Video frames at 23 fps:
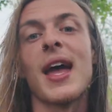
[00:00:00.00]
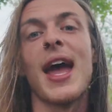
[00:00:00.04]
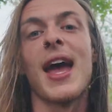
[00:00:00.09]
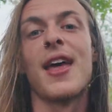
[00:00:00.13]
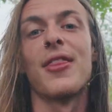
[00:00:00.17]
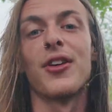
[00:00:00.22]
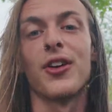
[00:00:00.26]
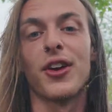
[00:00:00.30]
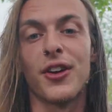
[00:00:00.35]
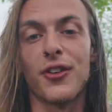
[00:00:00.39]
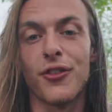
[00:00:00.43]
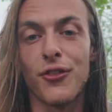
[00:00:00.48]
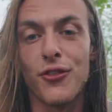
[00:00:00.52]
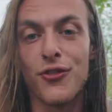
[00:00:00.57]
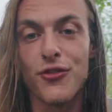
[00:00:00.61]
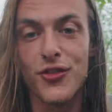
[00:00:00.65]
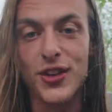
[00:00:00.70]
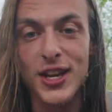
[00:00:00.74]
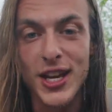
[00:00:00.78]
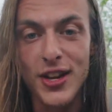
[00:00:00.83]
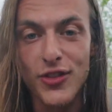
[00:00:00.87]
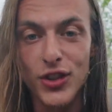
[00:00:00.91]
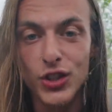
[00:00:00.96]
and they're going to
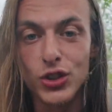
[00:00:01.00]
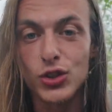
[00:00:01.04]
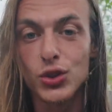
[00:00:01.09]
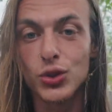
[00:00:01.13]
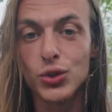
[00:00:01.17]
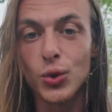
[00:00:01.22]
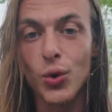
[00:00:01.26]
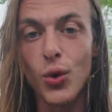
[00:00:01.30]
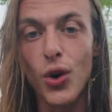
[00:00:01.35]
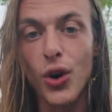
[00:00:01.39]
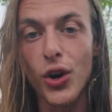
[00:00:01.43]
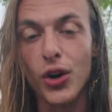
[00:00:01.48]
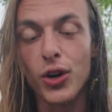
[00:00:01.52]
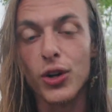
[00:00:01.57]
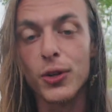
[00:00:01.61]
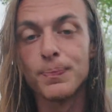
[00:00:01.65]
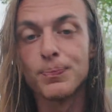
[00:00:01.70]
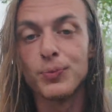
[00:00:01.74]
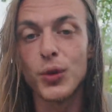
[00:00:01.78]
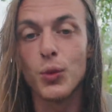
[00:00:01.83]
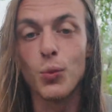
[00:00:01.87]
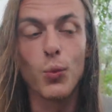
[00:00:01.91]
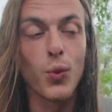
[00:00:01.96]
feed the soil.
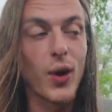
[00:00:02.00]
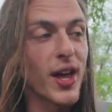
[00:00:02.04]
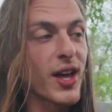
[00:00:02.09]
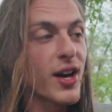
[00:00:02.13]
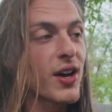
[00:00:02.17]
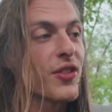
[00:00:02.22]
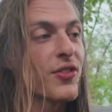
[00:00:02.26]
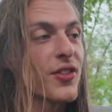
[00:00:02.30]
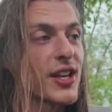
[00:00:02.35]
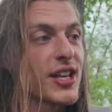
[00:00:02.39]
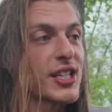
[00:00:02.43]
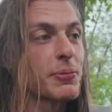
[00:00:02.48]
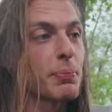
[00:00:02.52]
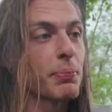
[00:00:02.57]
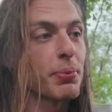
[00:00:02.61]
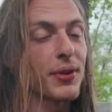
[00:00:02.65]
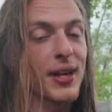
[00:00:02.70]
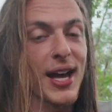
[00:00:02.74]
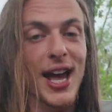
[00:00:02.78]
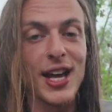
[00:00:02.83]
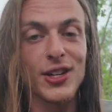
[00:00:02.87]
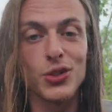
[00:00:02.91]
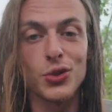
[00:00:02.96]
Where these
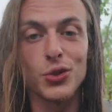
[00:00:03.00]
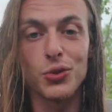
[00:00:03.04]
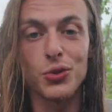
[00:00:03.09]
plants